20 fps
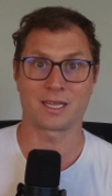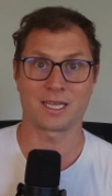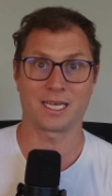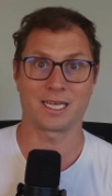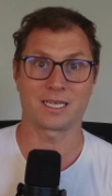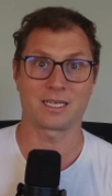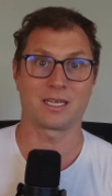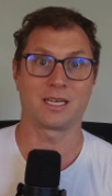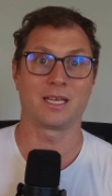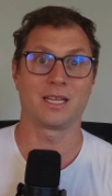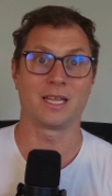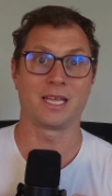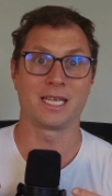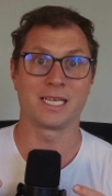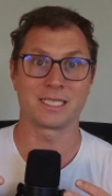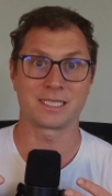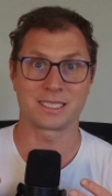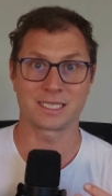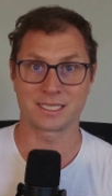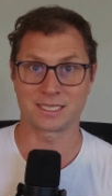that
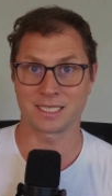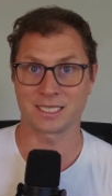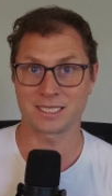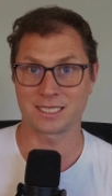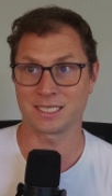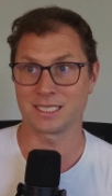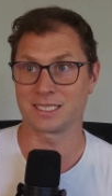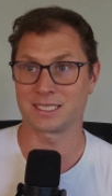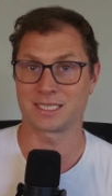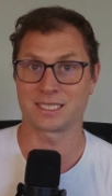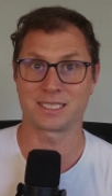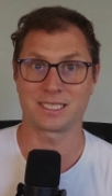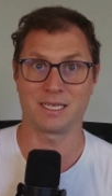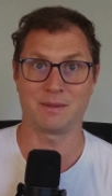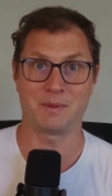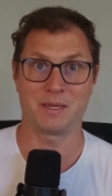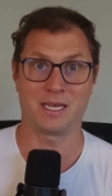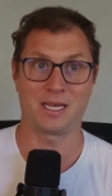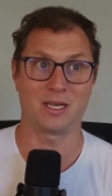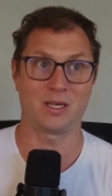its existence
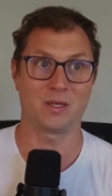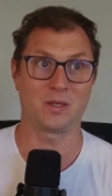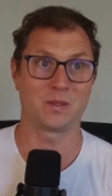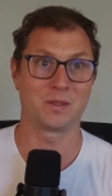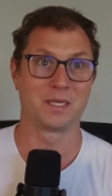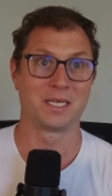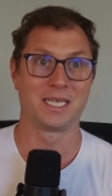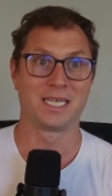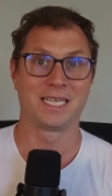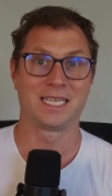somehow